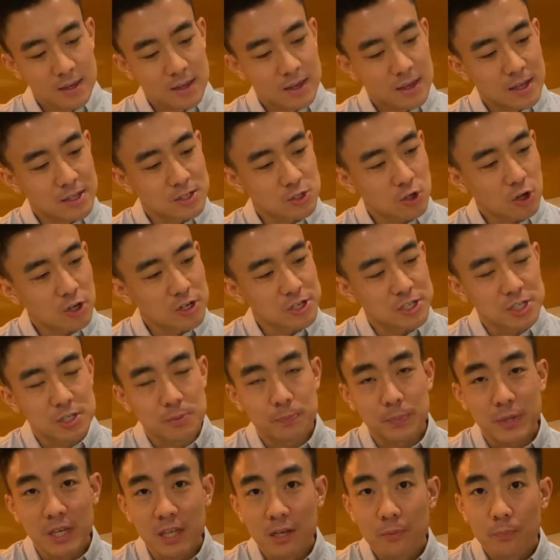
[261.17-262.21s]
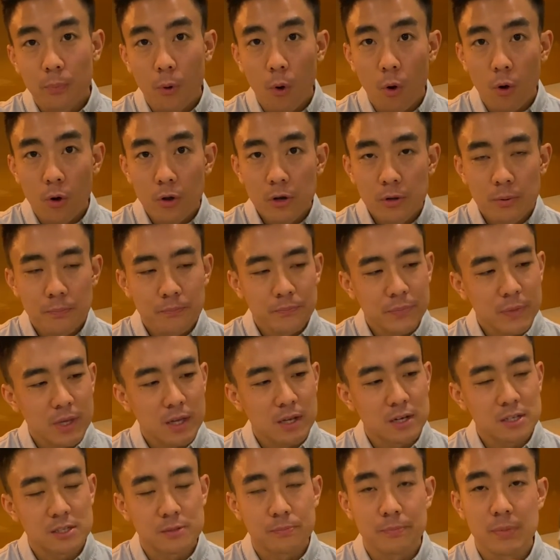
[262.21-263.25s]
It's got a speed board
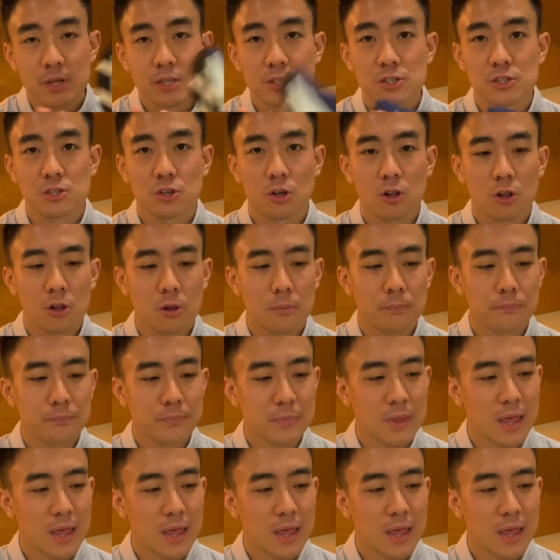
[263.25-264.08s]
in its midsole,